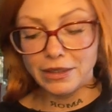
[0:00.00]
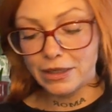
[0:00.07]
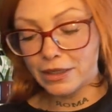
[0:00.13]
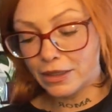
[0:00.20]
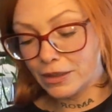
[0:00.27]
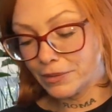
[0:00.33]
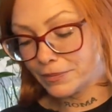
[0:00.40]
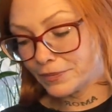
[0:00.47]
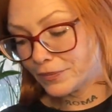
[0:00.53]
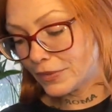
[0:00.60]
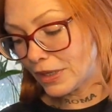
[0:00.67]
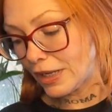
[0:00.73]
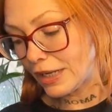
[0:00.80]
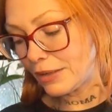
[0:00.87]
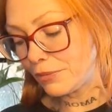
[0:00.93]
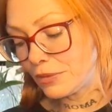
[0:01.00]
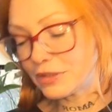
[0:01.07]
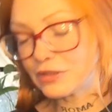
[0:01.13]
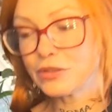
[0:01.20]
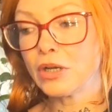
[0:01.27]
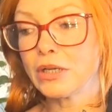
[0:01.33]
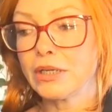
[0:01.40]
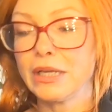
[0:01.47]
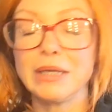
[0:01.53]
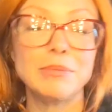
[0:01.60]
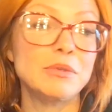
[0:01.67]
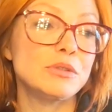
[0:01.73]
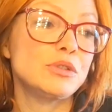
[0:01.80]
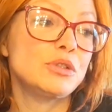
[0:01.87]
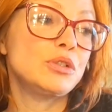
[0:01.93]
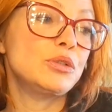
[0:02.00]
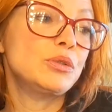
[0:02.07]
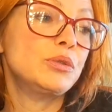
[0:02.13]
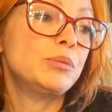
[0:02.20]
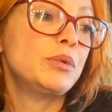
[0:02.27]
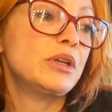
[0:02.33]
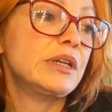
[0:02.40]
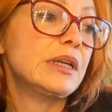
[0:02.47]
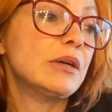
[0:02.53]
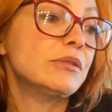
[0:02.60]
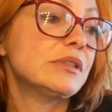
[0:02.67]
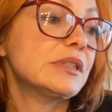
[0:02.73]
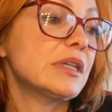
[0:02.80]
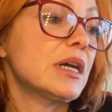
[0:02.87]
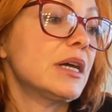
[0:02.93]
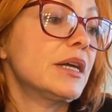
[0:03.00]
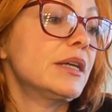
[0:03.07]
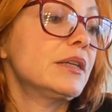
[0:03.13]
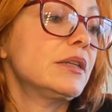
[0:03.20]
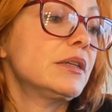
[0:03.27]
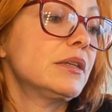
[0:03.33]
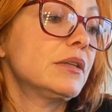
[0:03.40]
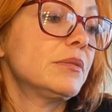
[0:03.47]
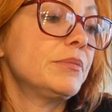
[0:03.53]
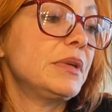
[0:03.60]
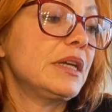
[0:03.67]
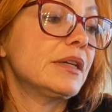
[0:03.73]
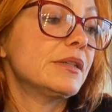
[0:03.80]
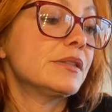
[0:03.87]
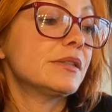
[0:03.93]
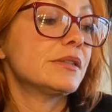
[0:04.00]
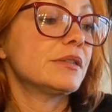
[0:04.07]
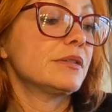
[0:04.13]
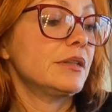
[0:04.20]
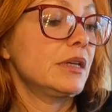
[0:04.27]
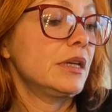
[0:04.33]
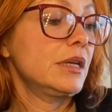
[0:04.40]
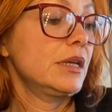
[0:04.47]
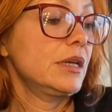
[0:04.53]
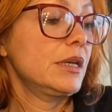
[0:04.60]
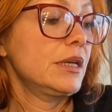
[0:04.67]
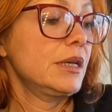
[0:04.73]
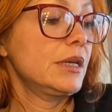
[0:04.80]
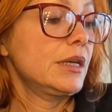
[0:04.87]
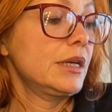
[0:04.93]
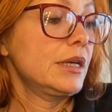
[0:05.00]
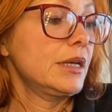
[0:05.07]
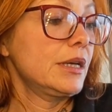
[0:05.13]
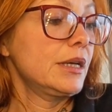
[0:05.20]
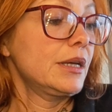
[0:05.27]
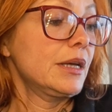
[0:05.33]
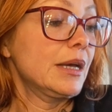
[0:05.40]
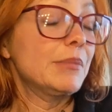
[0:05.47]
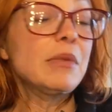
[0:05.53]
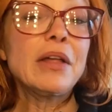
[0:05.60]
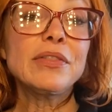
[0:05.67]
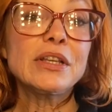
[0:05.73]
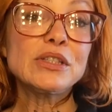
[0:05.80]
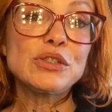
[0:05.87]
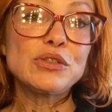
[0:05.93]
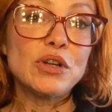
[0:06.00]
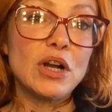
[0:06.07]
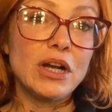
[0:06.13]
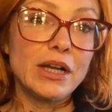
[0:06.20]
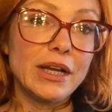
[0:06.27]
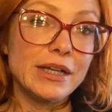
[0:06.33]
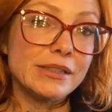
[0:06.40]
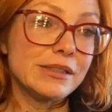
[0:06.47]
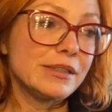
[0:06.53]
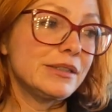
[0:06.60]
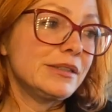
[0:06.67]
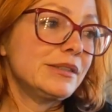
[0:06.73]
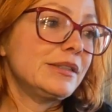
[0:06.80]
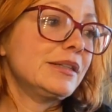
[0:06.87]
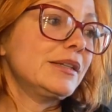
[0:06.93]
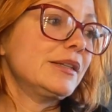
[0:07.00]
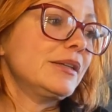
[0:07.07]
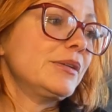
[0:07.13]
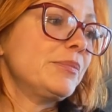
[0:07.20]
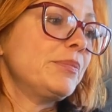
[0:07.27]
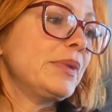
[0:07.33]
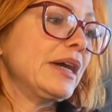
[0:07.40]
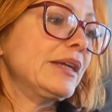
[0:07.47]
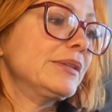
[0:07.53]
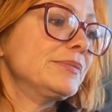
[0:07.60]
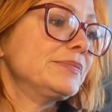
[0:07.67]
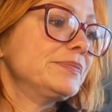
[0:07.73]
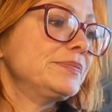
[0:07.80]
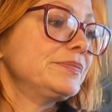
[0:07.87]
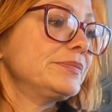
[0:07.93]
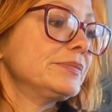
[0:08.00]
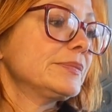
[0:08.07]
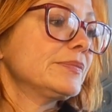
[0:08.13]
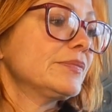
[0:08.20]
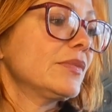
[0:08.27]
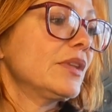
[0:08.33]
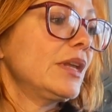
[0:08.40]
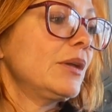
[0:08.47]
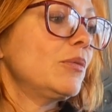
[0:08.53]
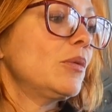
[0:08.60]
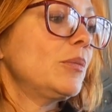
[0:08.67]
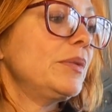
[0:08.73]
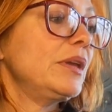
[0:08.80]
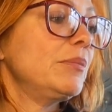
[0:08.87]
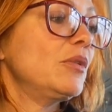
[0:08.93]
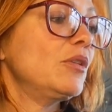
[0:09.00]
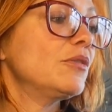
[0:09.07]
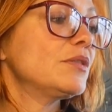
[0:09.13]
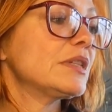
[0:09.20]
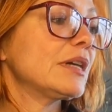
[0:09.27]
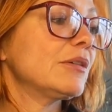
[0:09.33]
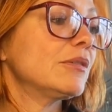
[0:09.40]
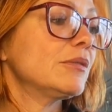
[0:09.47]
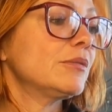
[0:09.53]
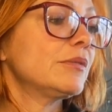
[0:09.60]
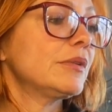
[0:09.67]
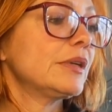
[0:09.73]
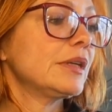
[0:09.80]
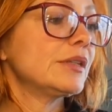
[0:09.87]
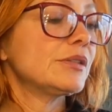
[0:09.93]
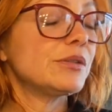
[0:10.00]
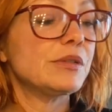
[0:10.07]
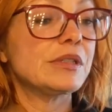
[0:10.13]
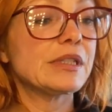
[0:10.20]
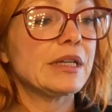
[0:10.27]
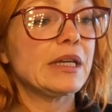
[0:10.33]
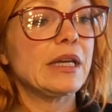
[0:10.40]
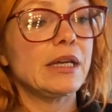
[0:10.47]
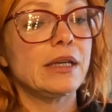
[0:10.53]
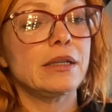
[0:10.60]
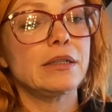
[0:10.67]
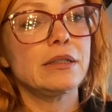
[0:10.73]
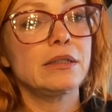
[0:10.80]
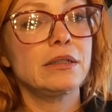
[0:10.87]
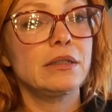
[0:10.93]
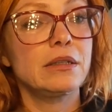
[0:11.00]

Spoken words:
I was not able to put it outside because I'm not that strong, guys. But it will be moved out as soon as I can.